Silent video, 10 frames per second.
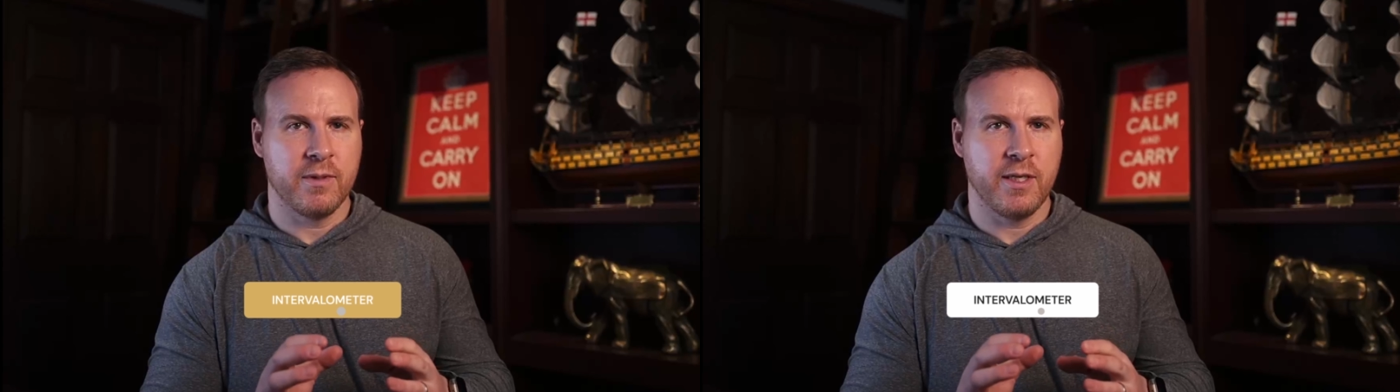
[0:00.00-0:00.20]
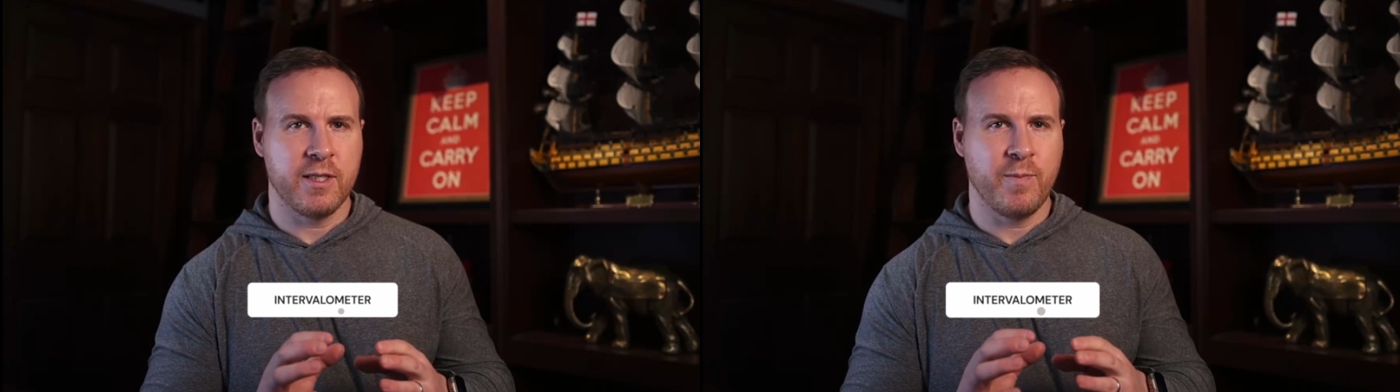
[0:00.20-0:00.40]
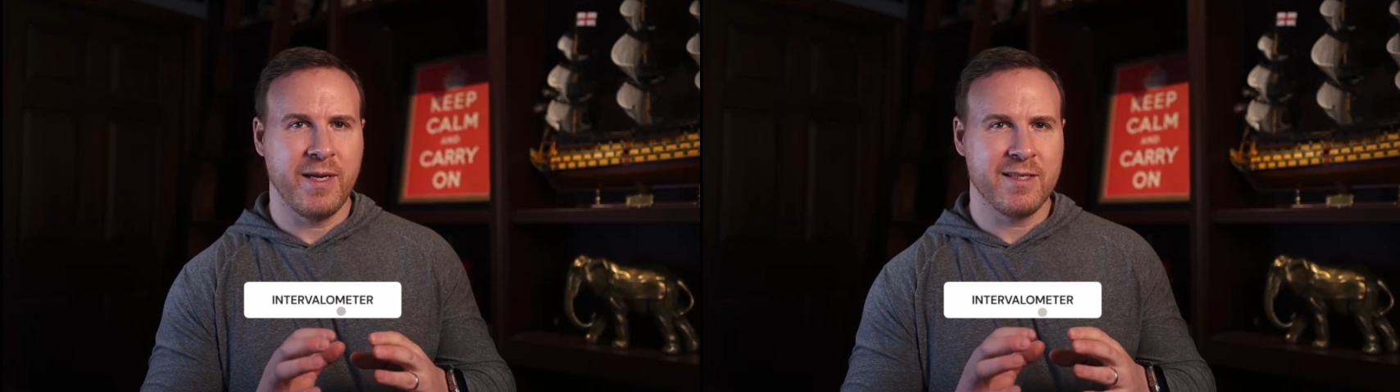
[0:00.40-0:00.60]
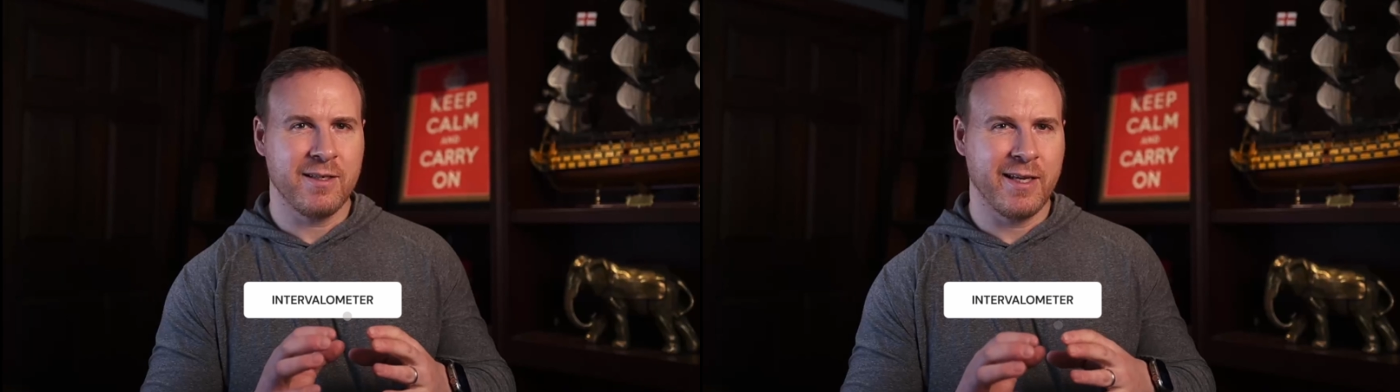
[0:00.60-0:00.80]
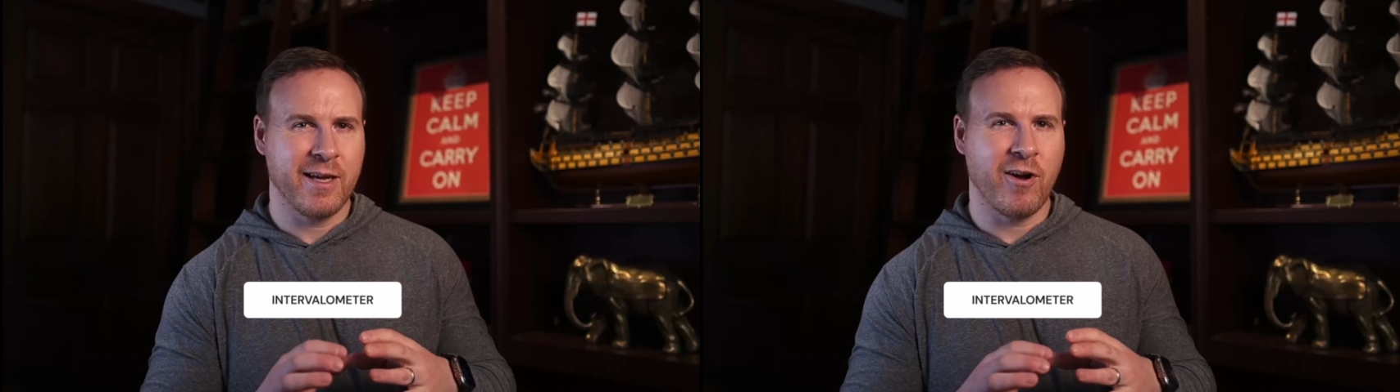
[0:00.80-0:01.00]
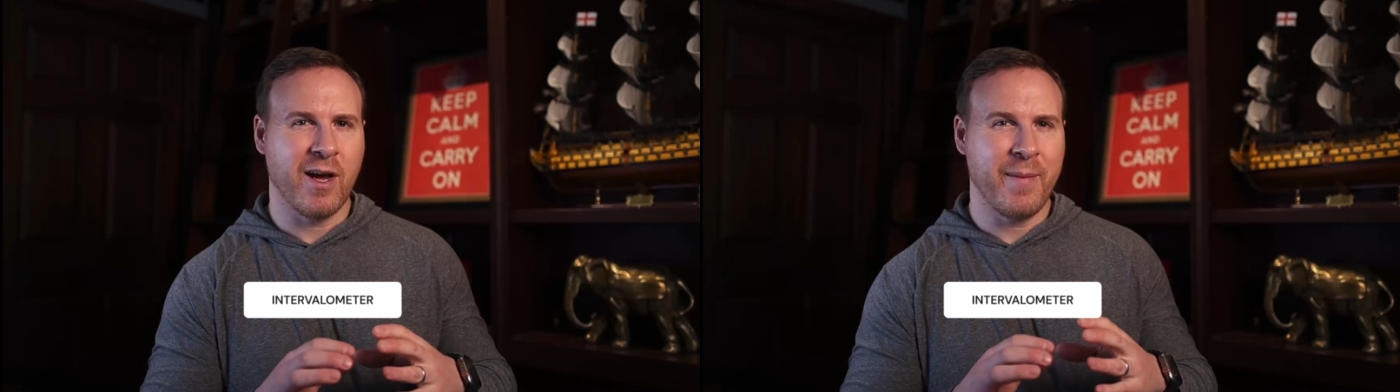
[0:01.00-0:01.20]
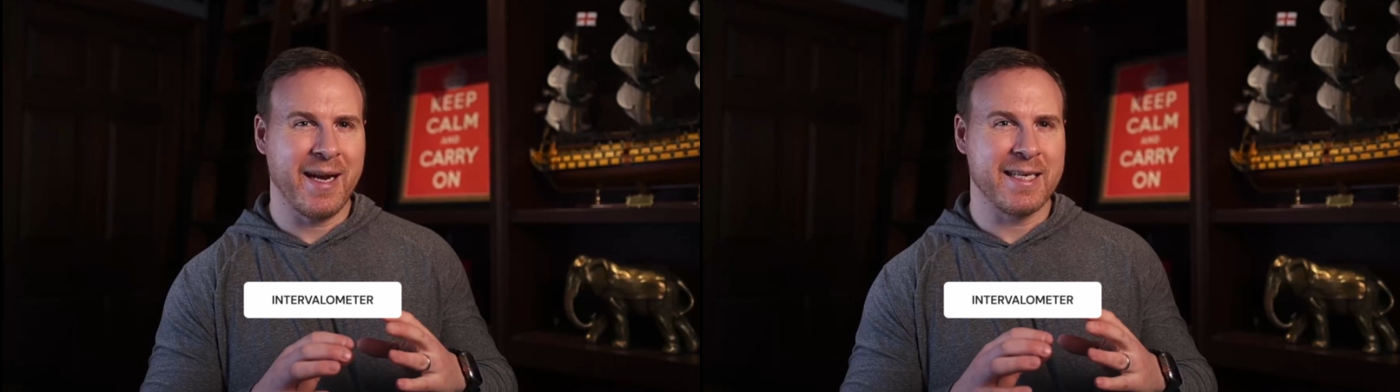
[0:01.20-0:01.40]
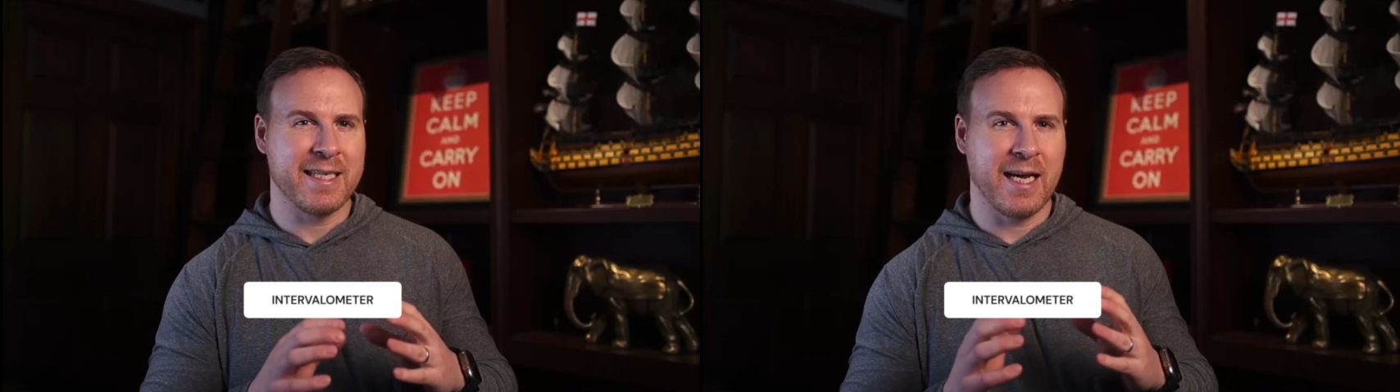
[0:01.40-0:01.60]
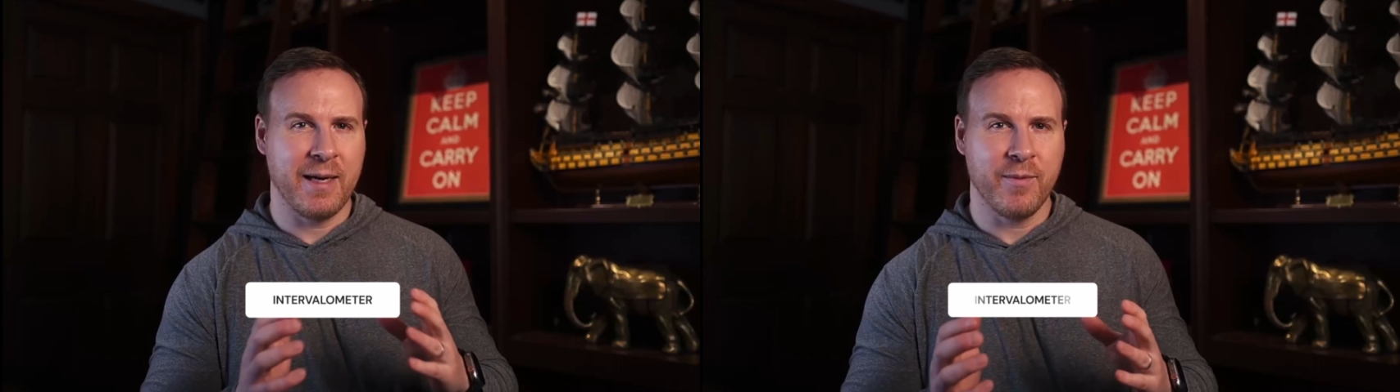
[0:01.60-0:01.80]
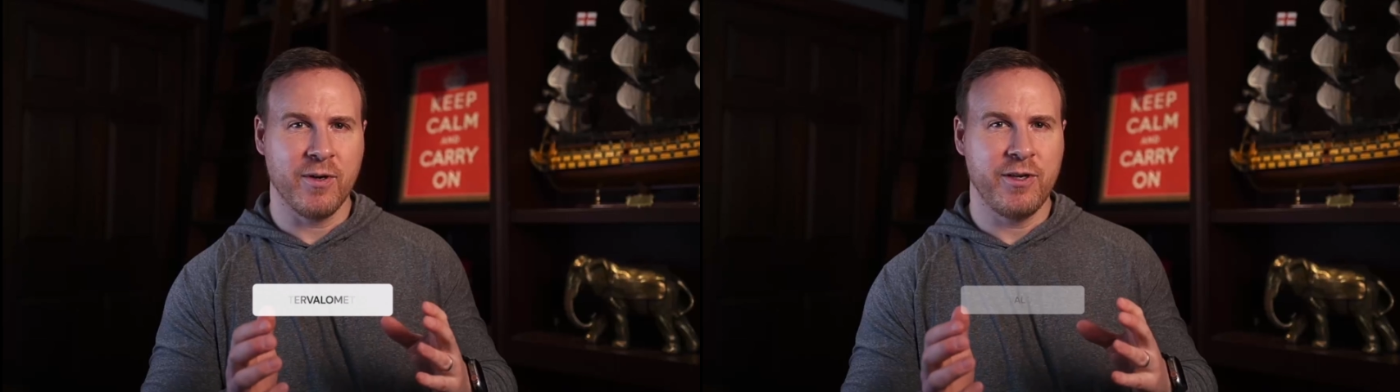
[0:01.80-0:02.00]
It's basically like an automatic
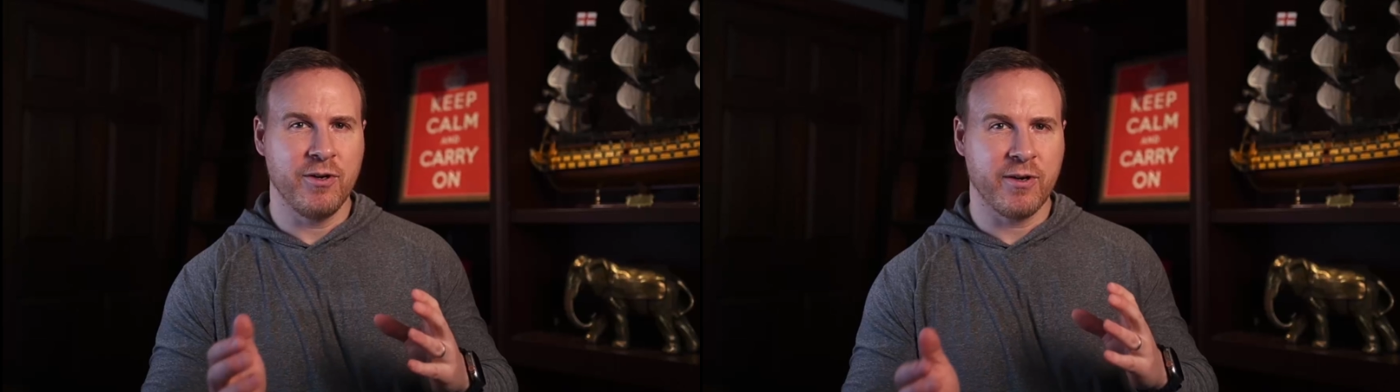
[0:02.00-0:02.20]
timer in your